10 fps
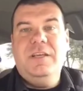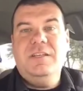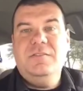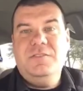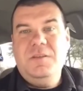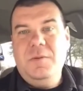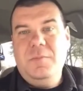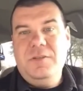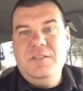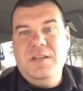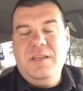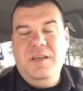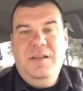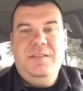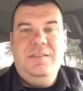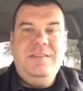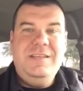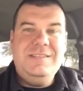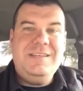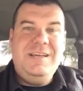Because if somebody brings in a gun and then
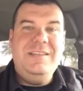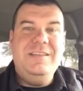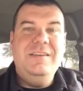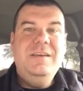they decide that,